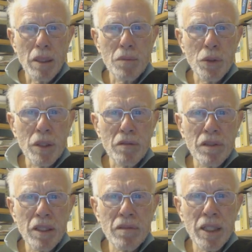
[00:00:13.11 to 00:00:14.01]
The
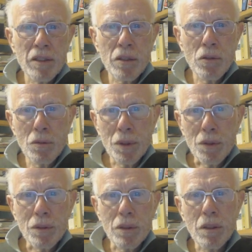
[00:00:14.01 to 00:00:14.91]
M25 London
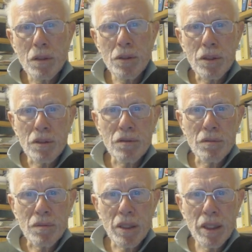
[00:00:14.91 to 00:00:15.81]
orbital crosses
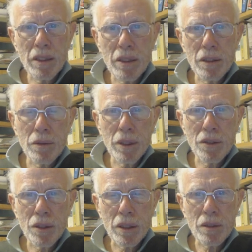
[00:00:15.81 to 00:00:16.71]
from Kent into
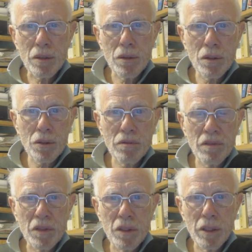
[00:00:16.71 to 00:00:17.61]
Essex across the
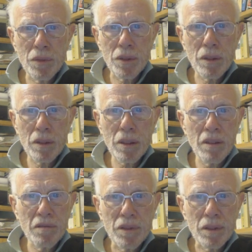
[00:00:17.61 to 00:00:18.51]
River Thames at
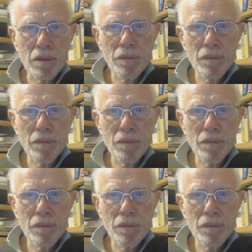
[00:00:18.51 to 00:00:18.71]
Dartford.